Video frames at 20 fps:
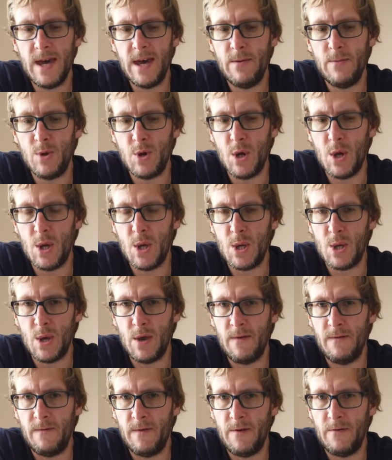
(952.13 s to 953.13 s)
images
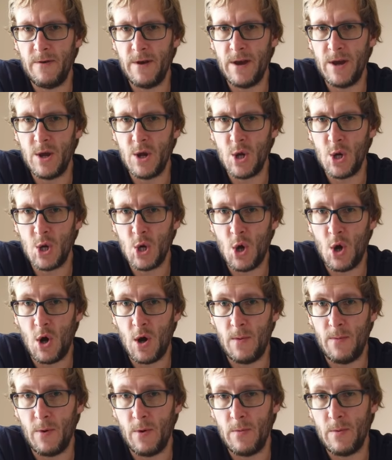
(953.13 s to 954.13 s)
are very
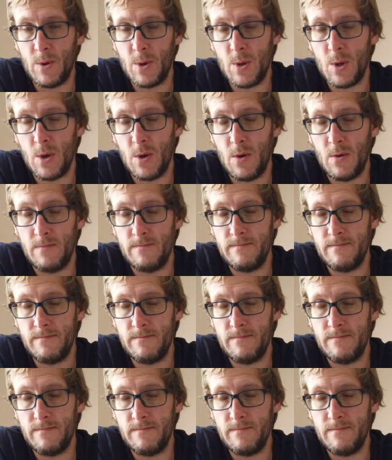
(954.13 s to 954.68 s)
sharp, almost